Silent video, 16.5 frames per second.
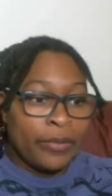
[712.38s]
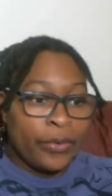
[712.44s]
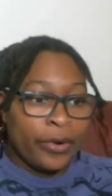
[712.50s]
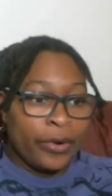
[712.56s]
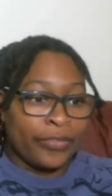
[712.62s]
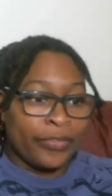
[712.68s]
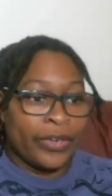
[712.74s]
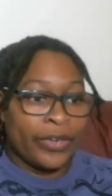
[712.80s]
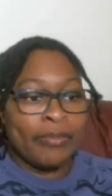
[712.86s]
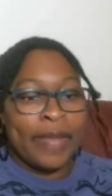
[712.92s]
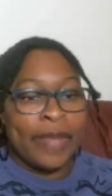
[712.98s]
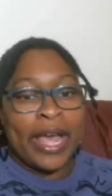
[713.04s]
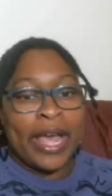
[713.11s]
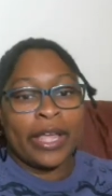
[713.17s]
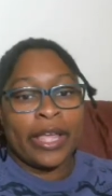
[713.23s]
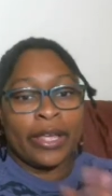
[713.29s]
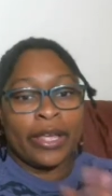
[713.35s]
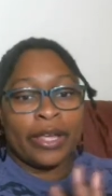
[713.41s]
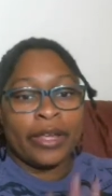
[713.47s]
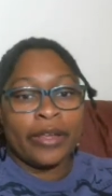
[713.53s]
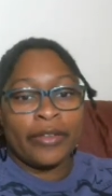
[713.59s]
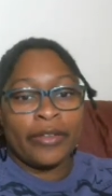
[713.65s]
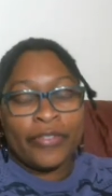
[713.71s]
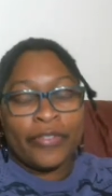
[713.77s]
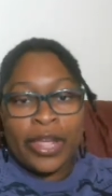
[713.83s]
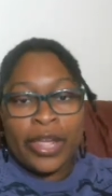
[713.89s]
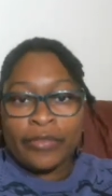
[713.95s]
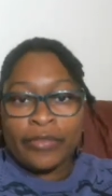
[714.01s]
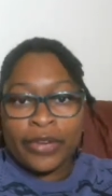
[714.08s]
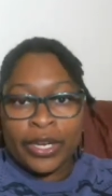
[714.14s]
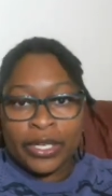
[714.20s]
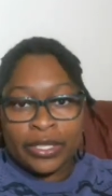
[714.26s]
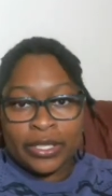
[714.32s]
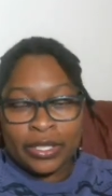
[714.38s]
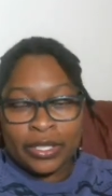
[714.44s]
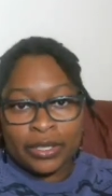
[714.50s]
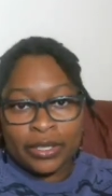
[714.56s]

more from my favorite